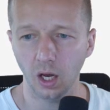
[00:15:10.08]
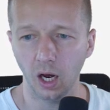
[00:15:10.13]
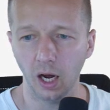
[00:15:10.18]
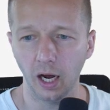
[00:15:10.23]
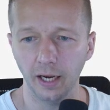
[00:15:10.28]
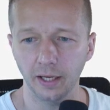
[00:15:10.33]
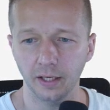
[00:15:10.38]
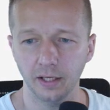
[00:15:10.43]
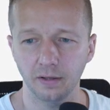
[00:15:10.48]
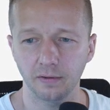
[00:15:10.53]

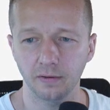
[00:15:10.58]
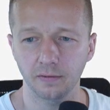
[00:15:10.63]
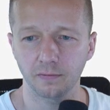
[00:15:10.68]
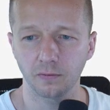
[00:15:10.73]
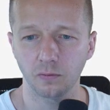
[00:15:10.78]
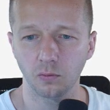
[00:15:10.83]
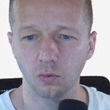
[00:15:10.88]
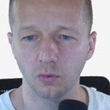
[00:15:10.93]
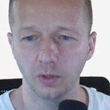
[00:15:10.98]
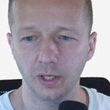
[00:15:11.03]
uh,
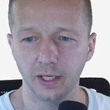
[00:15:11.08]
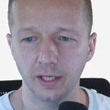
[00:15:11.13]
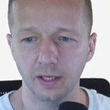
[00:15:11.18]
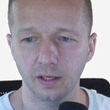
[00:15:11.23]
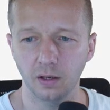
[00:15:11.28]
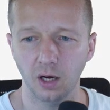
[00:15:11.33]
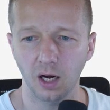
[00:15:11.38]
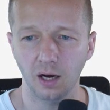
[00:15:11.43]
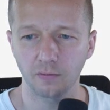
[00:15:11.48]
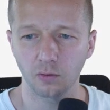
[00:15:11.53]
if we
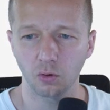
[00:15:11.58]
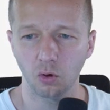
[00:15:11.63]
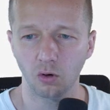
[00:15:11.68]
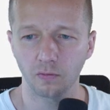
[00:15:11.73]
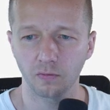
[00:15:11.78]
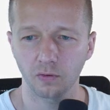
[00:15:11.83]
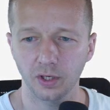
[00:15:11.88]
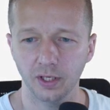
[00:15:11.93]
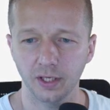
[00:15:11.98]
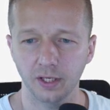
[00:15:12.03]
hover
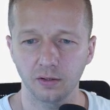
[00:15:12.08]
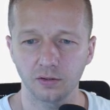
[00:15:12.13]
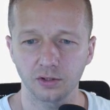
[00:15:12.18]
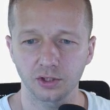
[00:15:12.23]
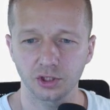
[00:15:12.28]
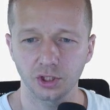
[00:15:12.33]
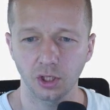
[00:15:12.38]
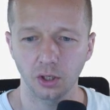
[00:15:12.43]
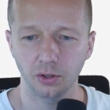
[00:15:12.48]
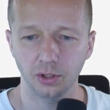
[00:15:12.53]
over it, it'll
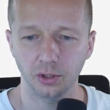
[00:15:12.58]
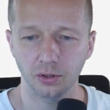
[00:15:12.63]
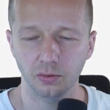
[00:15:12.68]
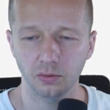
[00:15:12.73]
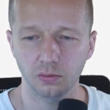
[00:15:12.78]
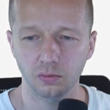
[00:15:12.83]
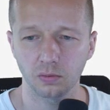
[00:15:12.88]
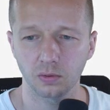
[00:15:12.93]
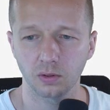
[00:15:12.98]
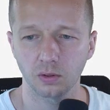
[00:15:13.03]
show
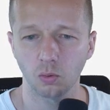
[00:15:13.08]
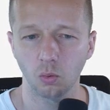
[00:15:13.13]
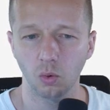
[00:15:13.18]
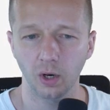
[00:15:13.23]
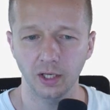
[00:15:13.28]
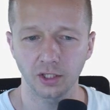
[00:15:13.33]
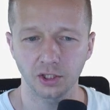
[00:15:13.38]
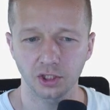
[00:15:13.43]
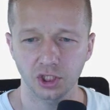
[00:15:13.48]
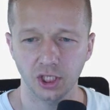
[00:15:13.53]
you
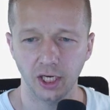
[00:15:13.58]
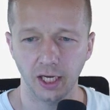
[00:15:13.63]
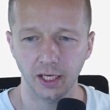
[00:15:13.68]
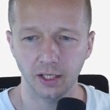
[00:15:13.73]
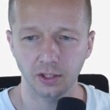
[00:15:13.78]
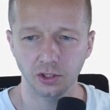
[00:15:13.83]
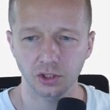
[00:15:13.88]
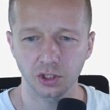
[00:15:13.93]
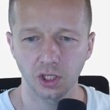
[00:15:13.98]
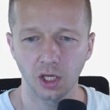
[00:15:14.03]
what has
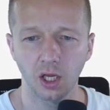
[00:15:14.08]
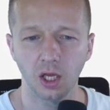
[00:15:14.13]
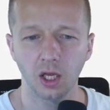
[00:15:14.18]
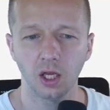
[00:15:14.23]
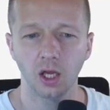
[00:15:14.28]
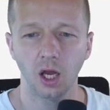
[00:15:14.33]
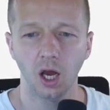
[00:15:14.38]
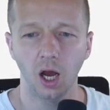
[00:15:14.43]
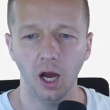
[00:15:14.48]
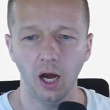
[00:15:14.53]
changed.
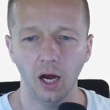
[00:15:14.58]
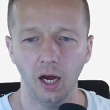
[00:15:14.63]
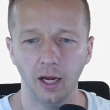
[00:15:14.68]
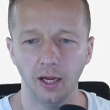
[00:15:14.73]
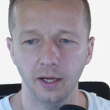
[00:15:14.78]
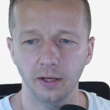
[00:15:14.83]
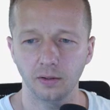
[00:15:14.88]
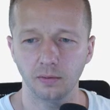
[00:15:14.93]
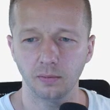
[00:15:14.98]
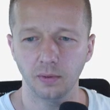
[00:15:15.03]

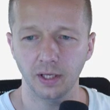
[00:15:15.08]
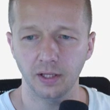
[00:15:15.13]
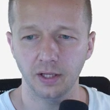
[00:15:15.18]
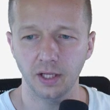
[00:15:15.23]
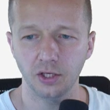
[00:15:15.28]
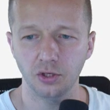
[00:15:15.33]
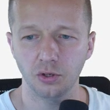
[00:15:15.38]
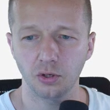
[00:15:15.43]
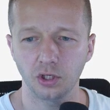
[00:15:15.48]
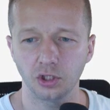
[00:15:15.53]
I, and
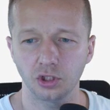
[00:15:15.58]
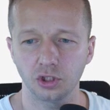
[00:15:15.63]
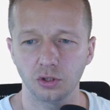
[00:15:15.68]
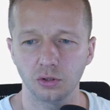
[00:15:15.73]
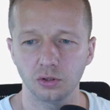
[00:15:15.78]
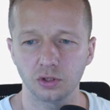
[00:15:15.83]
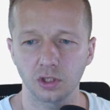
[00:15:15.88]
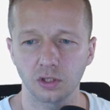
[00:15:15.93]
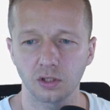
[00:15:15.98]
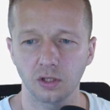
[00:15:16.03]
then you can
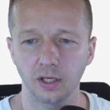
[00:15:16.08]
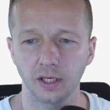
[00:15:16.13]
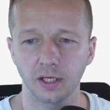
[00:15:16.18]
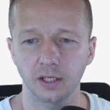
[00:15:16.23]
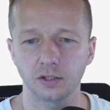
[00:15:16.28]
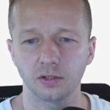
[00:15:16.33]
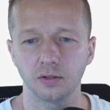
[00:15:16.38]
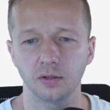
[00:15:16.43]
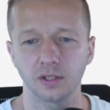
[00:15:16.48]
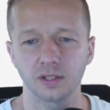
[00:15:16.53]
choose to click
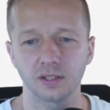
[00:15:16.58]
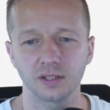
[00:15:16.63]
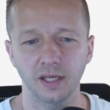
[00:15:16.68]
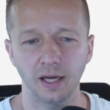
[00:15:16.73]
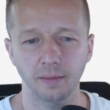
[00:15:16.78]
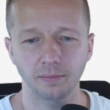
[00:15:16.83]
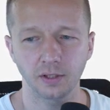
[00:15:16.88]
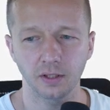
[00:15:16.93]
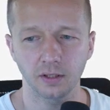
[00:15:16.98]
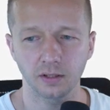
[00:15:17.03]
it to
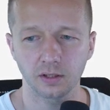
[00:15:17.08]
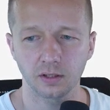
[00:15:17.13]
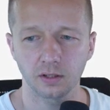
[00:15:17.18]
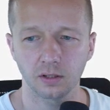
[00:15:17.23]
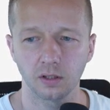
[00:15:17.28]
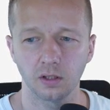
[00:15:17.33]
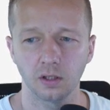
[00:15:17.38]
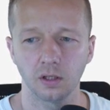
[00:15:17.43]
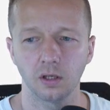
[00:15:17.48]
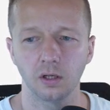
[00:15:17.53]
accept it.
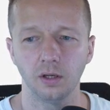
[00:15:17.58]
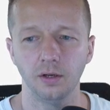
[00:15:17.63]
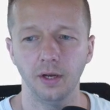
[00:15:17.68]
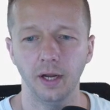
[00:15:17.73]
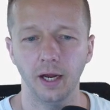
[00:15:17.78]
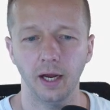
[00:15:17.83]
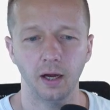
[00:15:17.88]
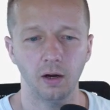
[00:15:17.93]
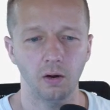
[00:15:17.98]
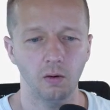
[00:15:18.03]

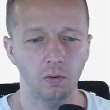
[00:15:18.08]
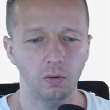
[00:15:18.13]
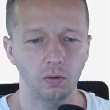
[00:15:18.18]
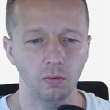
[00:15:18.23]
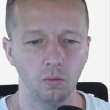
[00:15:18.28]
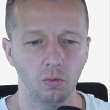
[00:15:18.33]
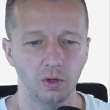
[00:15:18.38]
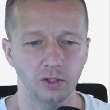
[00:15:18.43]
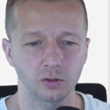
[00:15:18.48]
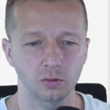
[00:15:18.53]
Now,
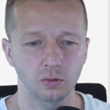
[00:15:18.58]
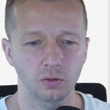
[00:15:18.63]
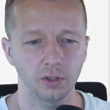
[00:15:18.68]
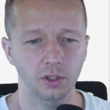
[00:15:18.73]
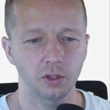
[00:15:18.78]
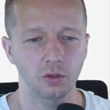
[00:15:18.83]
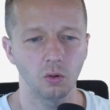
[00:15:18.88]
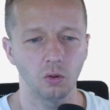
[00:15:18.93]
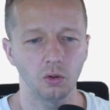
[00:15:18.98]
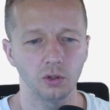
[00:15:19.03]
what's
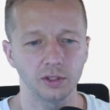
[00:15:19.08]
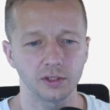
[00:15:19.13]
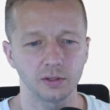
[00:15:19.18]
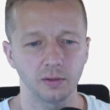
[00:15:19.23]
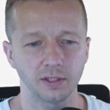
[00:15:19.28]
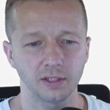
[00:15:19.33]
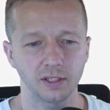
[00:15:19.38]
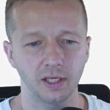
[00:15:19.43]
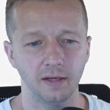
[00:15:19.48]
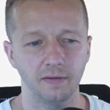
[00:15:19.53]
really cool is
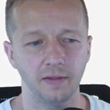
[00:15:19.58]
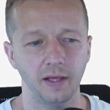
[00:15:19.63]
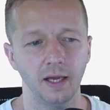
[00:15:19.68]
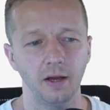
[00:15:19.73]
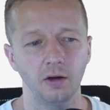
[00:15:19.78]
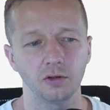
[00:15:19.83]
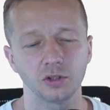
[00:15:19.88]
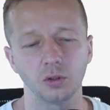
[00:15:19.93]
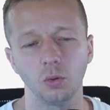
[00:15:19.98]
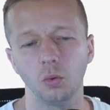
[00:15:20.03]
let's say they
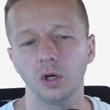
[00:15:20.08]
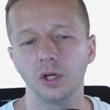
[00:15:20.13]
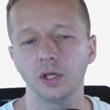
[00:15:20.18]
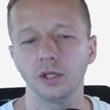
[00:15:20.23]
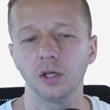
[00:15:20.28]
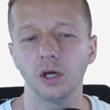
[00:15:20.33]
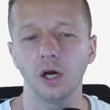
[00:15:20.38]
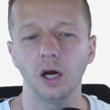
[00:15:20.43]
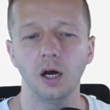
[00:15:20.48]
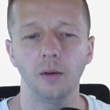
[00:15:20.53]
also want
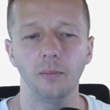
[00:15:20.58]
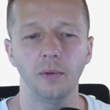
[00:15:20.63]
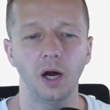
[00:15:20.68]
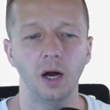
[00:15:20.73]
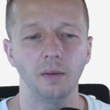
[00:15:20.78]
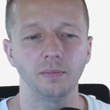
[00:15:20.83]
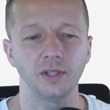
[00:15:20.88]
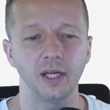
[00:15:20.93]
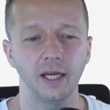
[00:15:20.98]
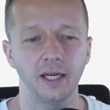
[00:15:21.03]
to um,
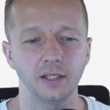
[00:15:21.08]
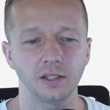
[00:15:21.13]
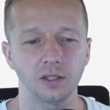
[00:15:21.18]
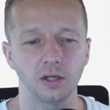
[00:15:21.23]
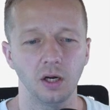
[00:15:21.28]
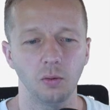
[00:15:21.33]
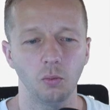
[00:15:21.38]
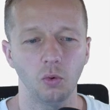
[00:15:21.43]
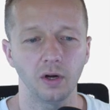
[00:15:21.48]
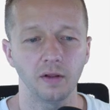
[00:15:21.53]
update
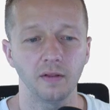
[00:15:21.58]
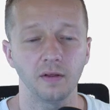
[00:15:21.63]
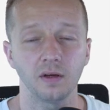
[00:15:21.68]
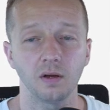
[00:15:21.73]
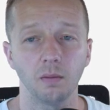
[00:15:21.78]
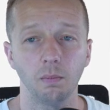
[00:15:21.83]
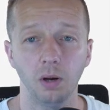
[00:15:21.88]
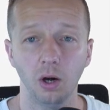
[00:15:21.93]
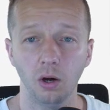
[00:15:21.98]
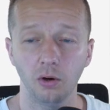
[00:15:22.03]
one of the
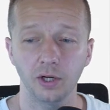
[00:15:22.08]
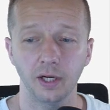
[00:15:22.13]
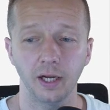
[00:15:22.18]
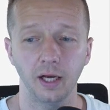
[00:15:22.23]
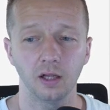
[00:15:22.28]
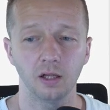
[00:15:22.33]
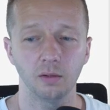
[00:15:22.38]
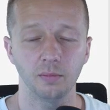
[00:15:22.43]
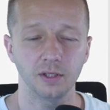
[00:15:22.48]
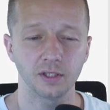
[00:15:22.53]
component
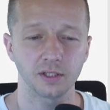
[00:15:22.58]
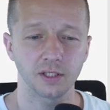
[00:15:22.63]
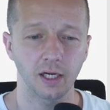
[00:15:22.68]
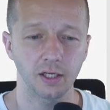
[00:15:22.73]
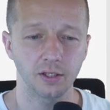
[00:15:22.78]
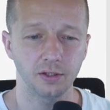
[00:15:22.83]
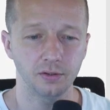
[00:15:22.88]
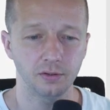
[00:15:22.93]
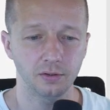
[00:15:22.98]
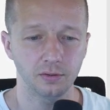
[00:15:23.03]
elements
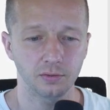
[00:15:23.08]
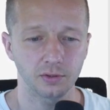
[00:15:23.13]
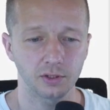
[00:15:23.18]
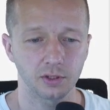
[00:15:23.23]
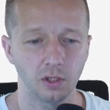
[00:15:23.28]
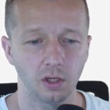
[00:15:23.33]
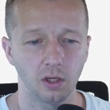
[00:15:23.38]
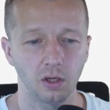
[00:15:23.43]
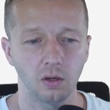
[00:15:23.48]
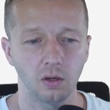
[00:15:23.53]
that you use.